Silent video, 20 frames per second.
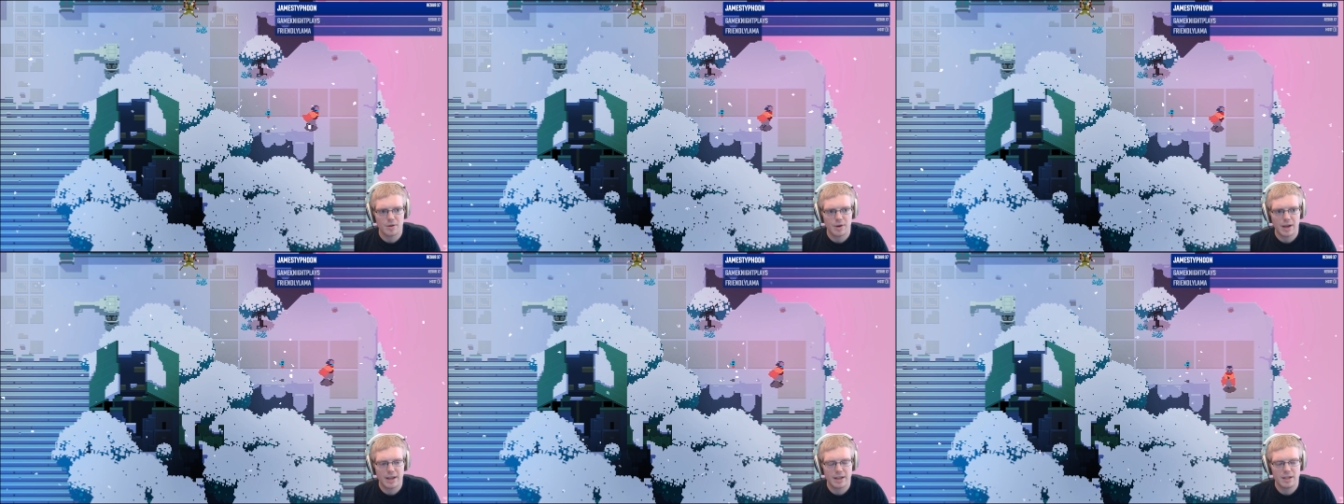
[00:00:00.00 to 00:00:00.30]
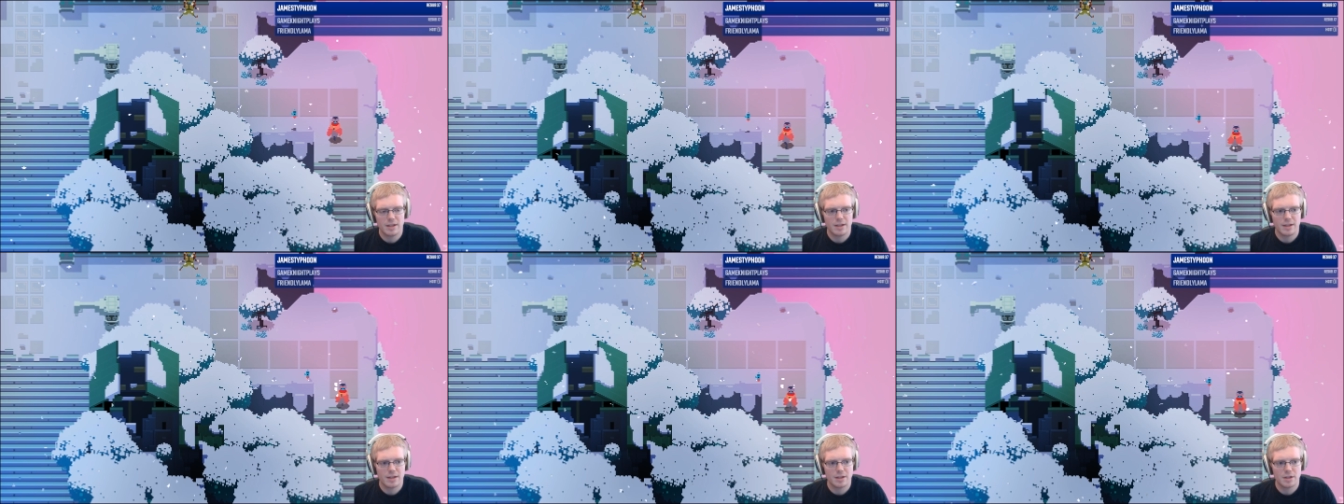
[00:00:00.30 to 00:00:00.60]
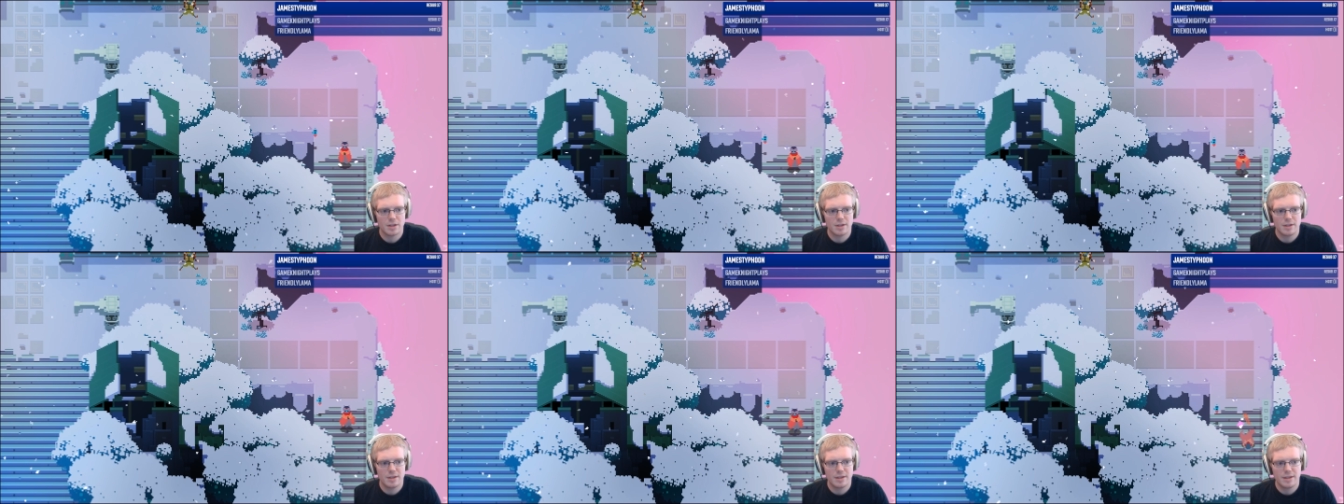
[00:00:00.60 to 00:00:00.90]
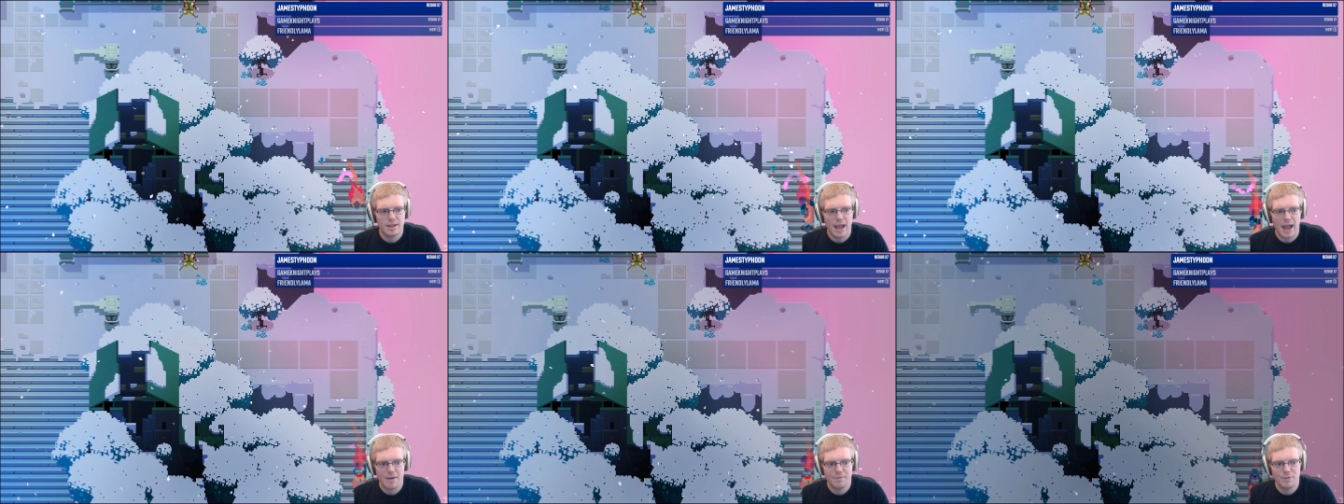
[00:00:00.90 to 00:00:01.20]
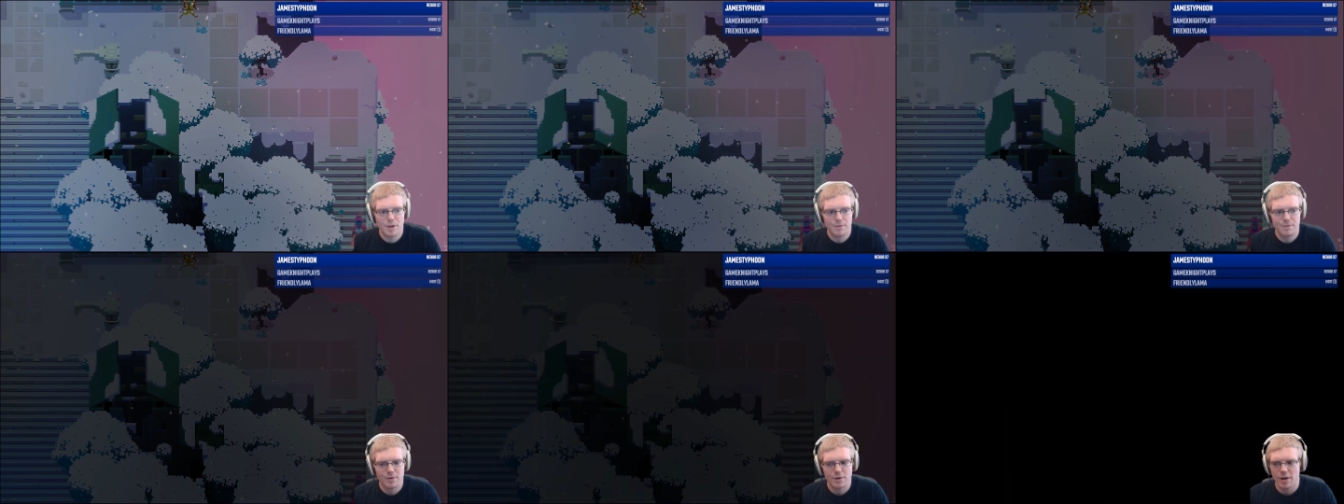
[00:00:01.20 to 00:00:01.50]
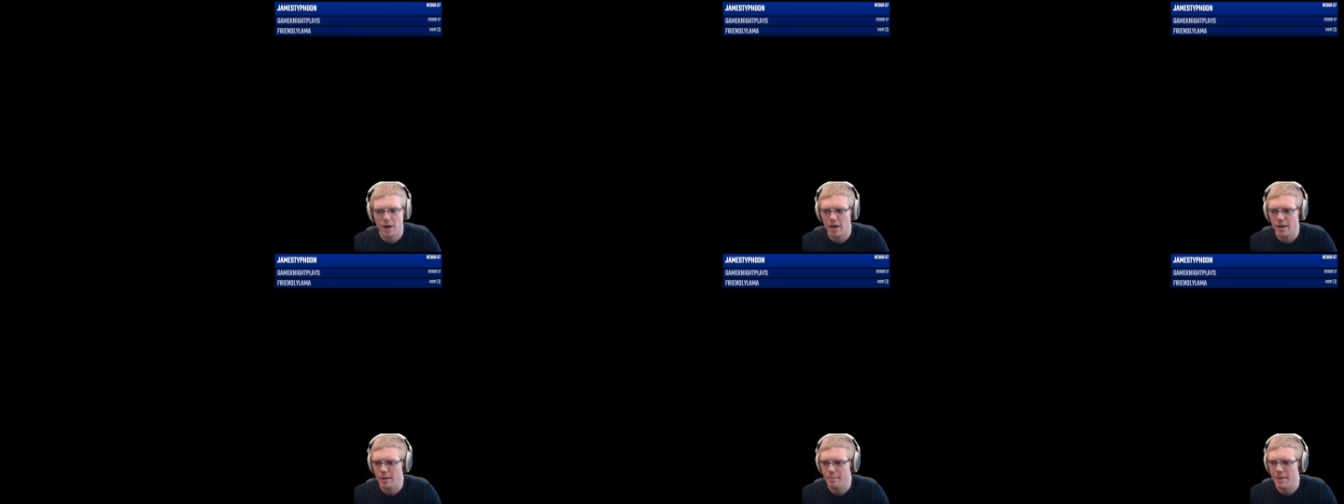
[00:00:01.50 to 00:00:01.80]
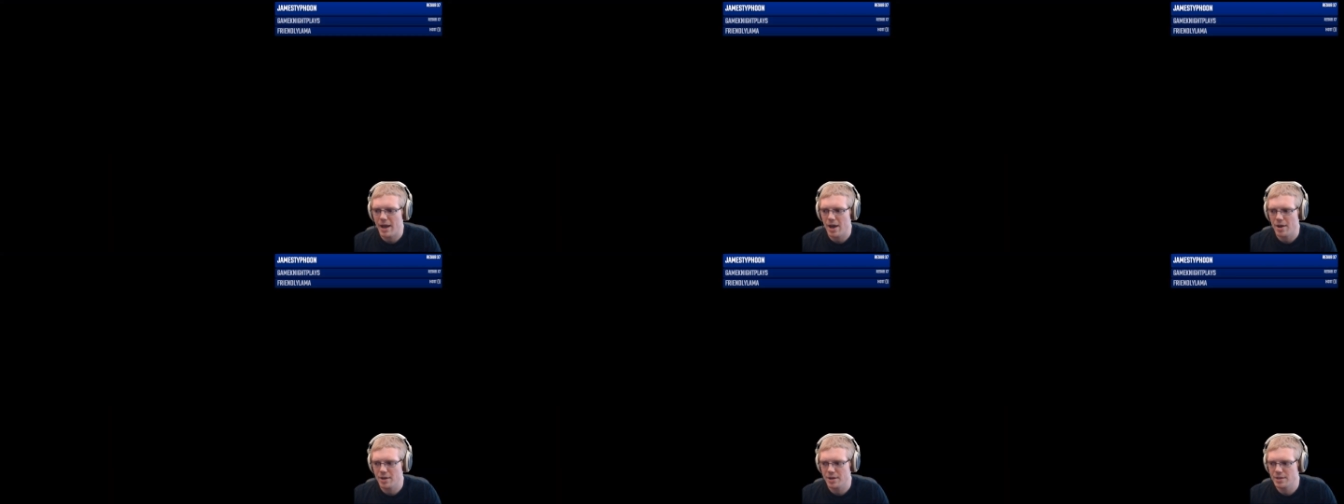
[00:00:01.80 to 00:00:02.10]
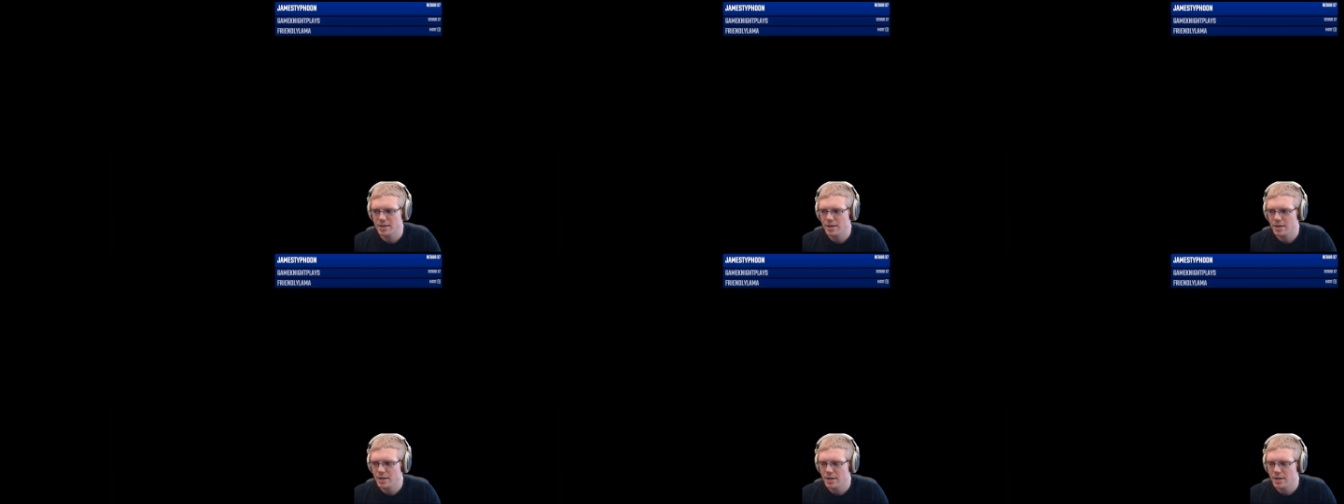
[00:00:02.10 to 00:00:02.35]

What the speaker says: I have not forgotten about it.